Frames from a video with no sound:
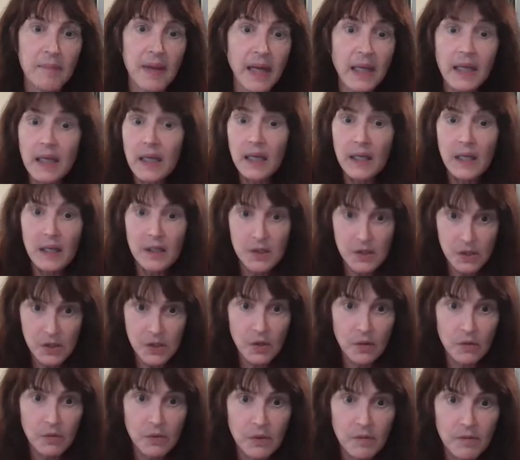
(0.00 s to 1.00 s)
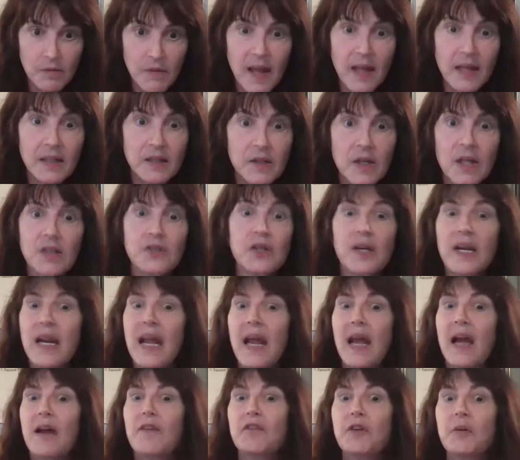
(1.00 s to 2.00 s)
making it so the vet doesn't
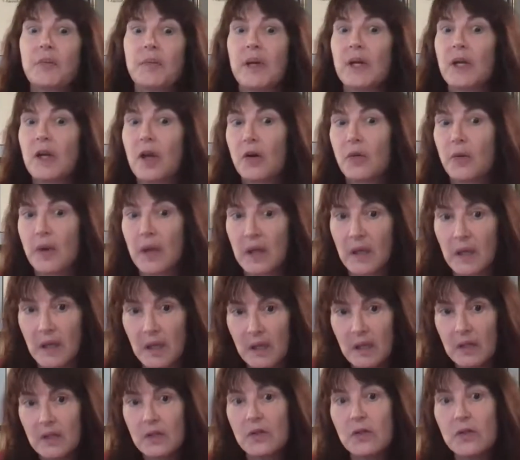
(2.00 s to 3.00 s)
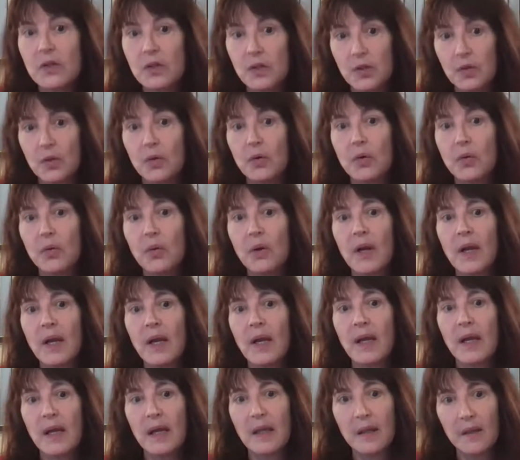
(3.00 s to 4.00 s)
have to be going into
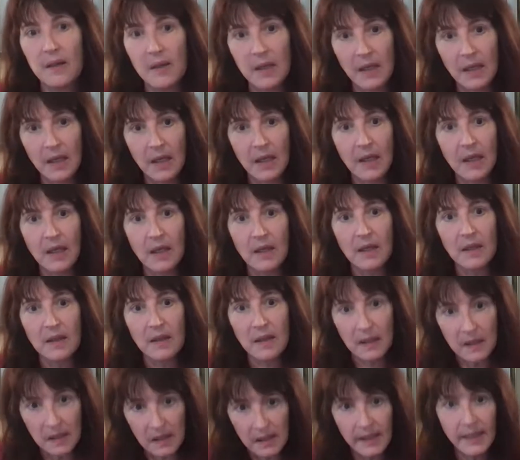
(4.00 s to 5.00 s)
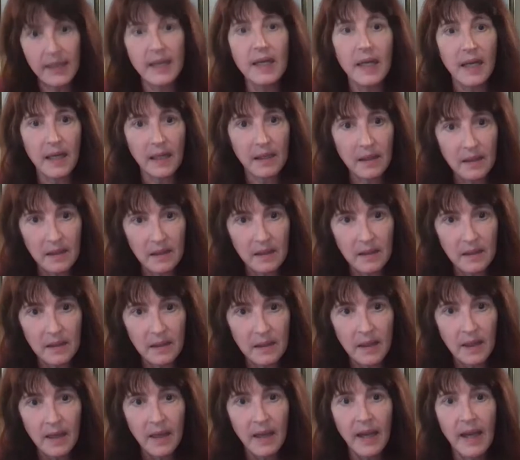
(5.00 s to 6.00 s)
the clinic.
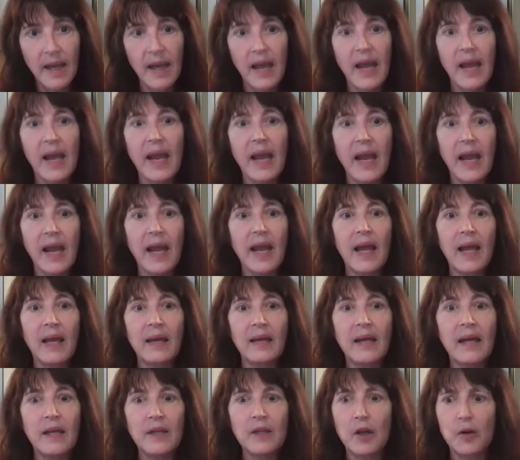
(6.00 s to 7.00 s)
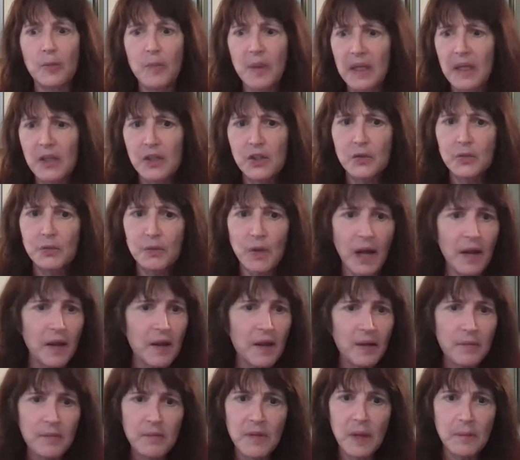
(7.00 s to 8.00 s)
And because
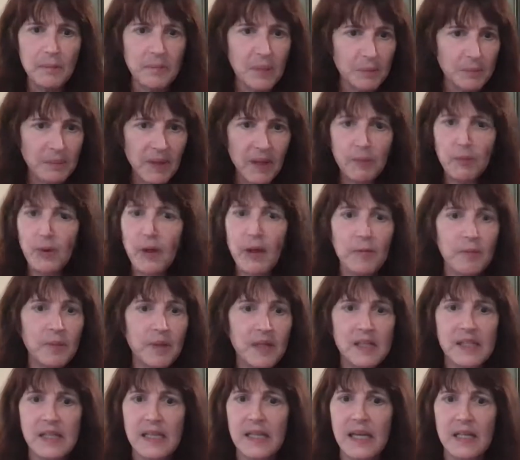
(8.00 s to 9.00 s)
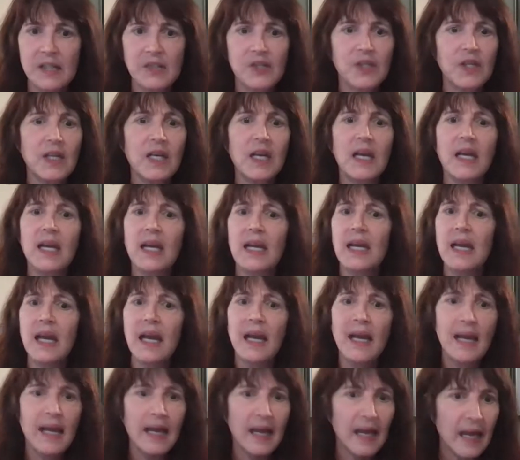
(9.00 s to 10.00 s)
people have PTSD,
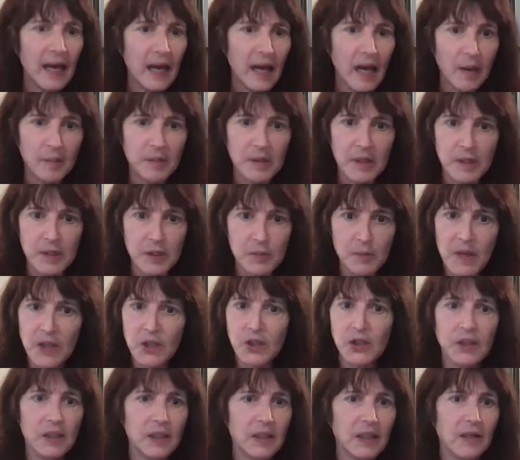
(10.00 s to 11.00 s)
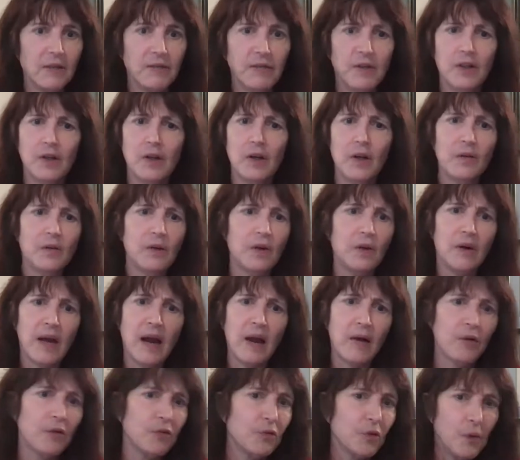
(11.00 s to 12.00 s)
especially if, they're
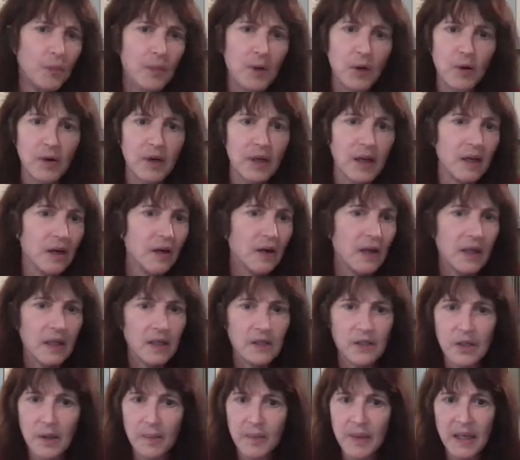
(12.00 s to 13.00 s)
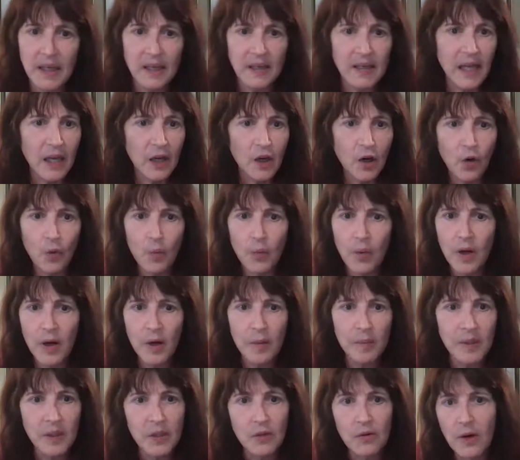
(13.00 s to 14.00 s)
out in remote areas. I mean, they don't want to
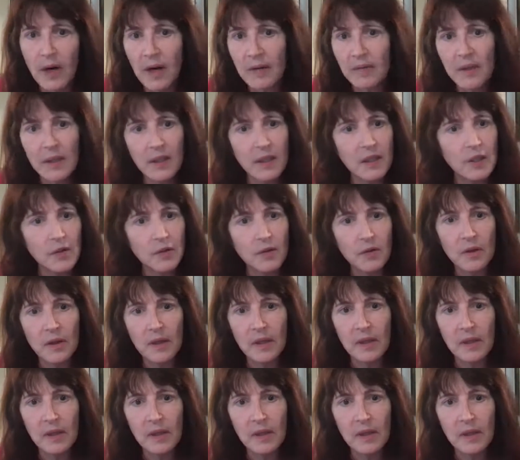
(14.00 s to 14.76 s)
be driving into